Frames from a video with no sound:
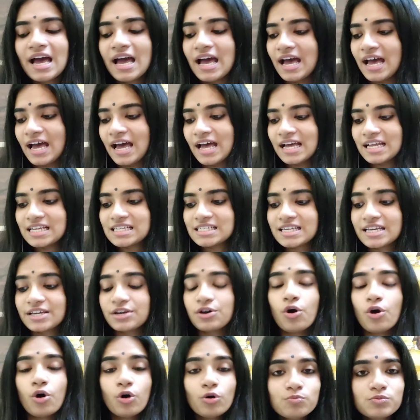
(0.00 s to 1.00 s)
And I
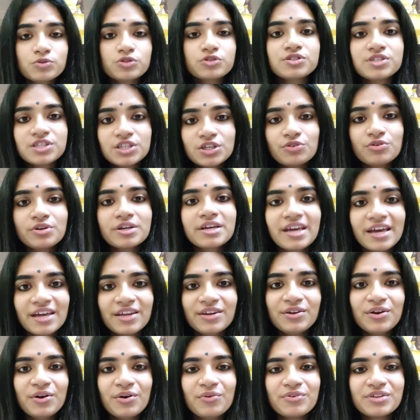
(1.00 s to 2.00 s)
hope to see you
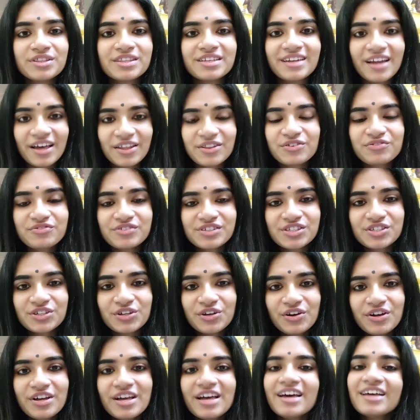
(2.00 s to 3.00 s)
again with another video.